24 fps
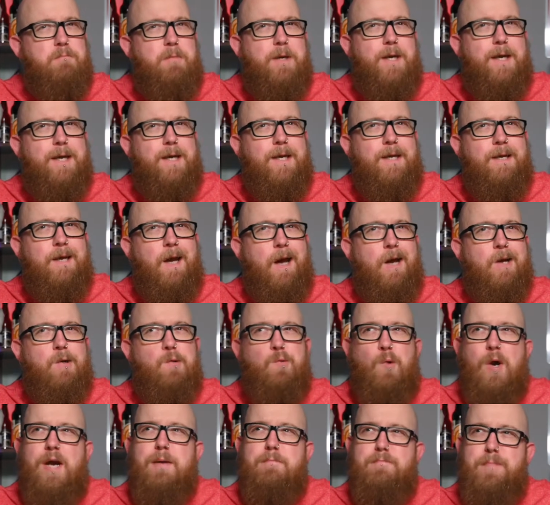be a
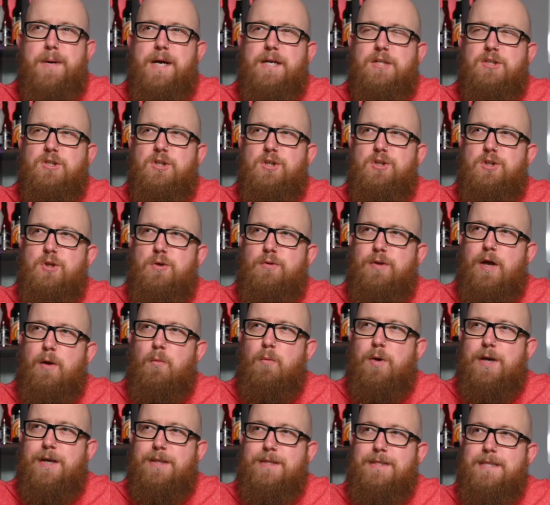great match to do that
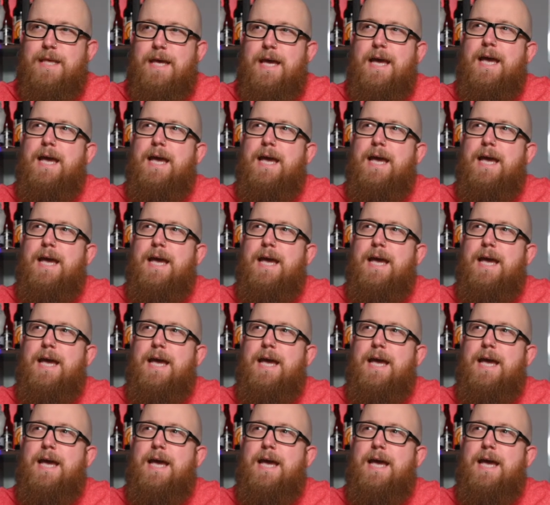with.